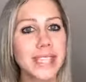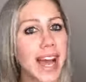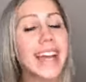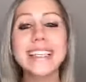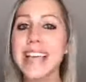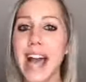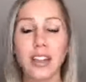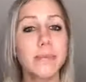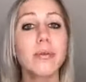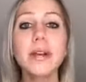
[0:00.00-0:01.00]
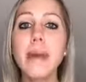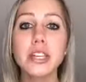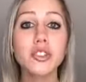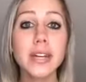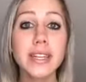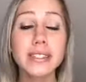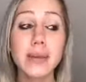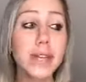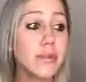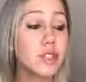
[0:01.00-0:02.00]
Yeah, exactly. Pre-measuring,
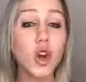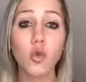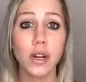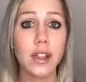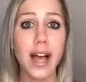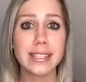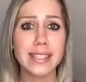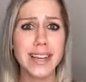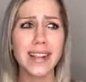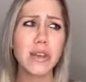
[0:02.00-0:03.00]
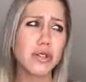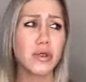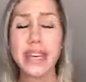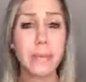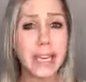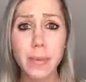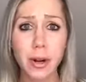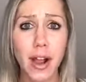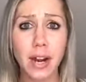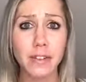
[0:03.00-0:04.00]
sometimes you don't realize, it's kind of like when you eat peanut butter
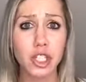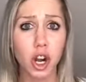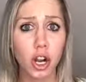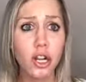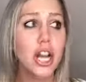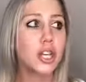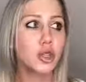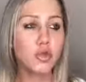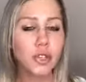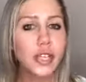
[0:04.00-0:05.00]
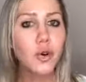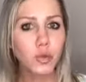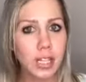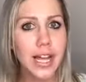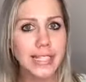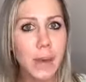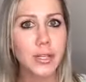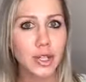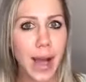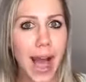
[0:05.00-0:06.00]
out of a jar, you really don't realize how
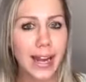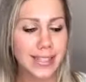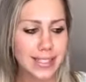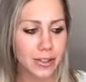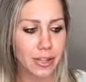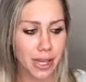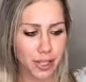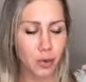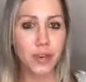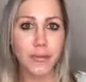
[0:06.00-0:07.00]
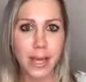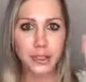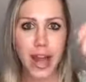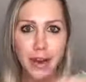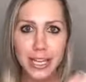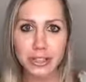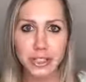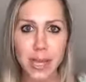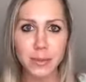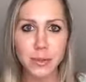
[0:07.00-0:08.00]
much you had unless you would have measured out each
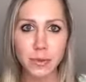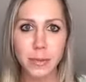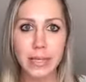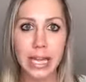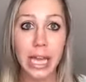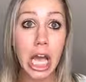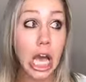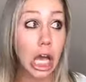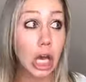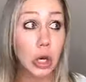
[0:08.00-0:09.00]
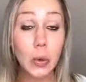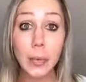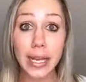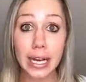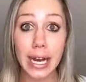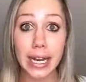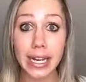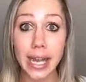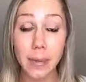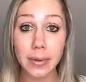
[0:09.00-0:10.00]
tablespoon and been like, oh my God, I
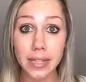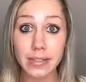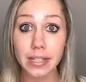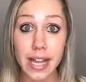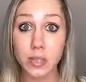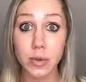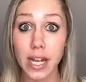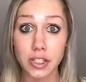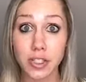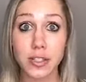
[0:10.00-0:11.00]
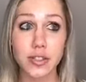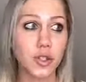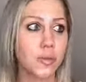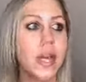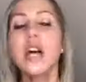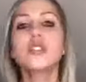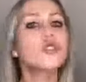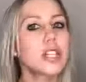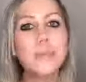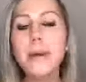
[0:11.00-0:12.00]
can't believe that that's what I just consumed. So
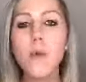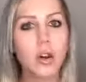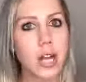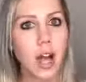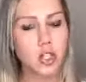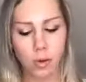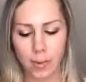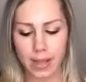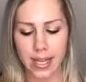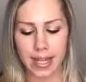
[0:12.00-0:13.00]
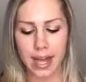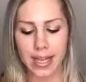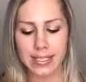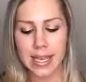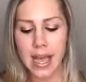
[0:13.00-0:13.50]
just be more knowledgeable about that, guys.